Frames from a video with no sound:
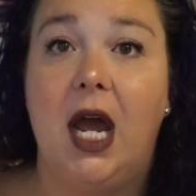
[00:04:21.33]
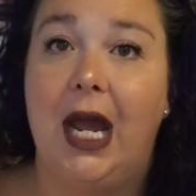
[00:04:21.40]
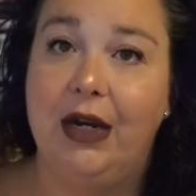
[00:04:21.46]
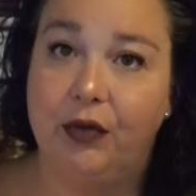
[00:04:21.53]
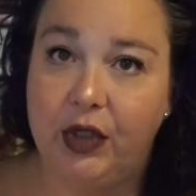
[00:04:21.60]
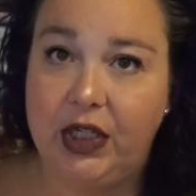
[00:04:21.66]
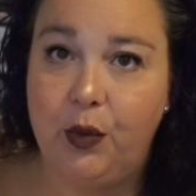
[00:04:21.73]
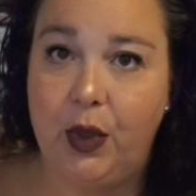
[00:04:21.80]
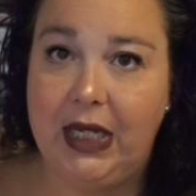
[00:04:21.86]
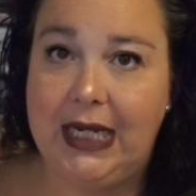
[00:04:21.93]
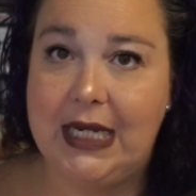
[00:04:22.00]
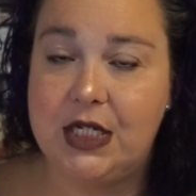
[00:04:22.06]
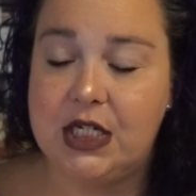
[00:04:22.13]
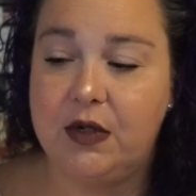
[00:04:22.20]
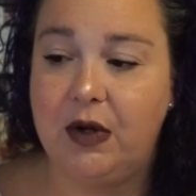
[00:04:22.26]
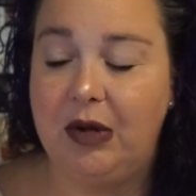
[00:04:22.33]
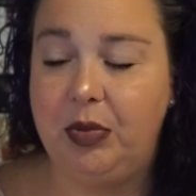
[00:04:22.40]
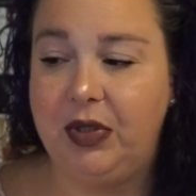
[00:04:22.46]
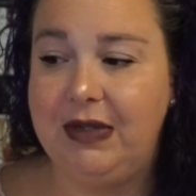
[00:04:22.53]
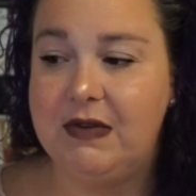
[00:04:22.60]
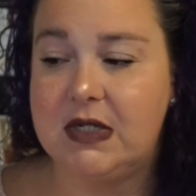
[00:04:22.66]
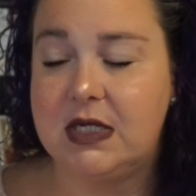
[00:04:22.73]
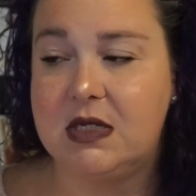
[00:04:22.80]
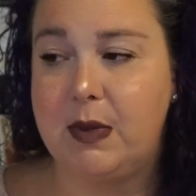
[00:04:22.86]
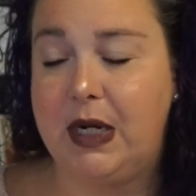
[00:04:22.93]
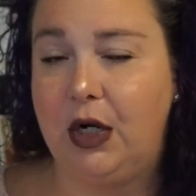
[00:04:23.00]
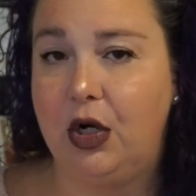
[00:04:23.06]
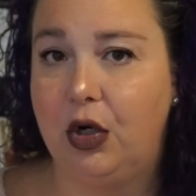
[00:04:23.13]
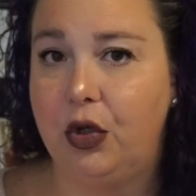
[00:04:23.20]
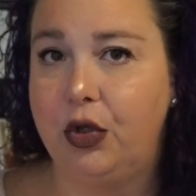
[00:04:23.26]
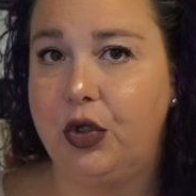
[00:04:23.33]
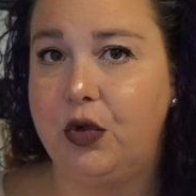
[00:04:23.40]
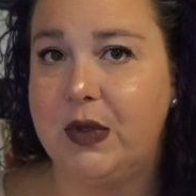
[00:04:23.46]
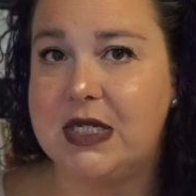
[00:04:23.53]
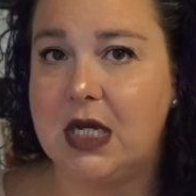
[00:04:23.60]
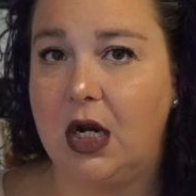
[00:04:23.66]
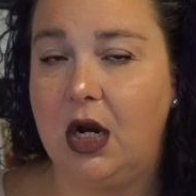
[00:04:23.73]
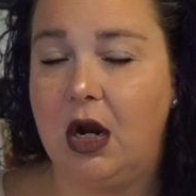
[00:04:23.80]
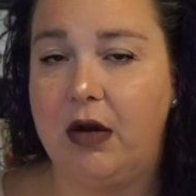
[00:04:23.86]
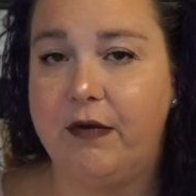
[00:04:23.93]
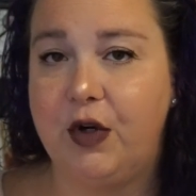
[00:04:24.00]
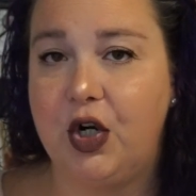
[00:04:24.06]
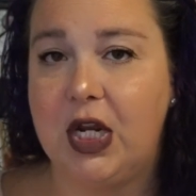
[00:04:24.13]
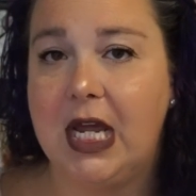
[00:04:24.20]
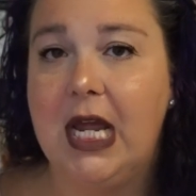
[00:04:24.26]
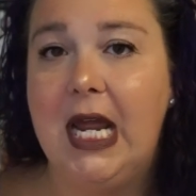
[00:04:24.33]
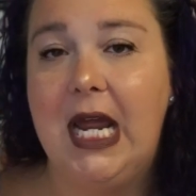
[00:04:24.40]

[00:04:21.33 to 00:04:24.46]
I really want to get to. I believe this is about a girl who is uncovered